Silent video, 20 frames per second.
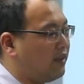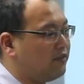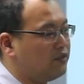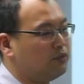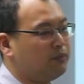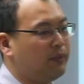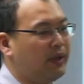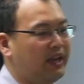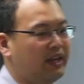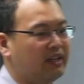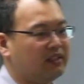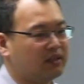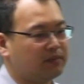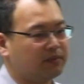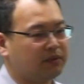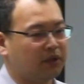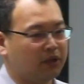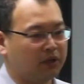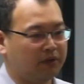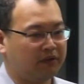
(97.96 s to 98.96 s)
have to pay a
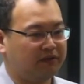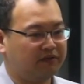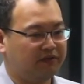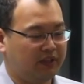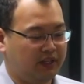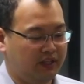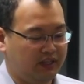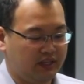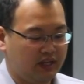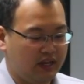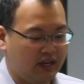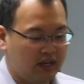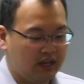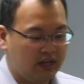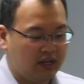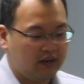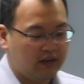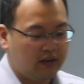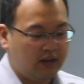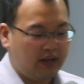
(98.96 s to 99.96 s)
subscription fee.
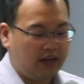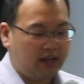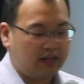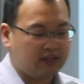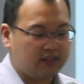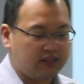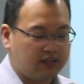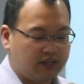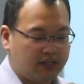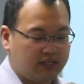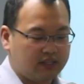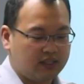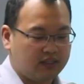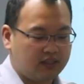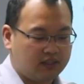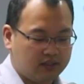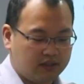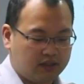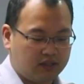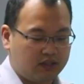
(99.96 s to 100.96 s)
And there is
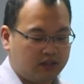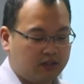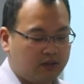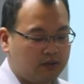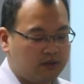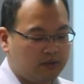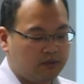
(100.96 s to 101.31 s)
another